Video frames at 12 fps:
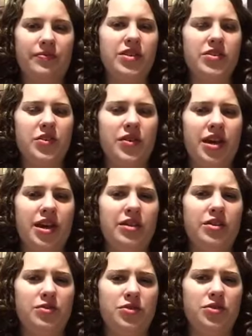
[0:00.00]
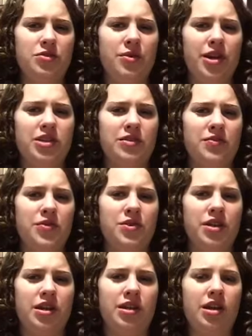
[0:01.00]
So again, those two ways of
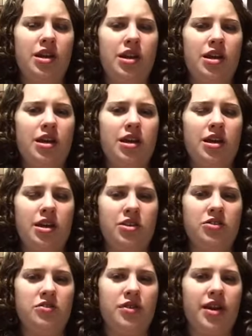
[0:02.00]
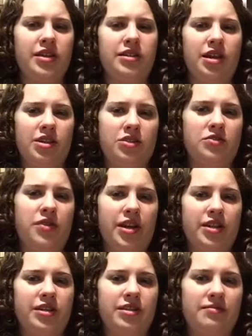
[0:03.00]
ruling, indirect and
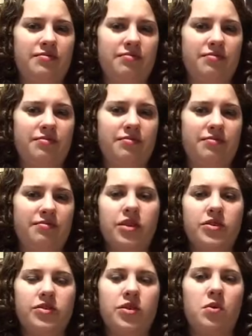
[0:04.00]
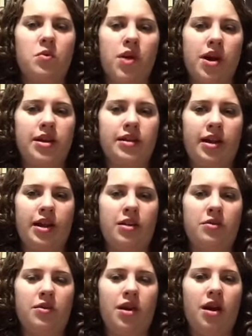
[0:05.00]
direct. So why
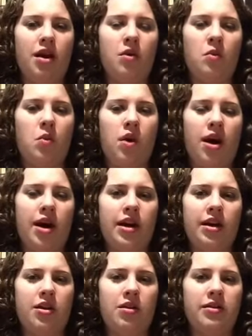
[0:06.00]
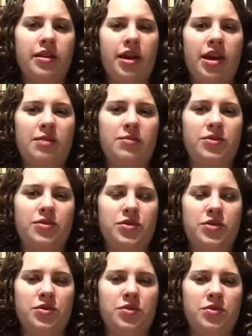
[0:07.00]
now? Why are they able
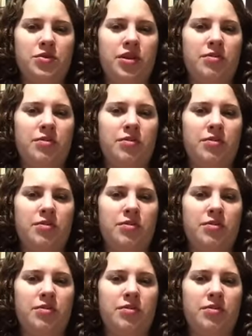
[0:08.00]
to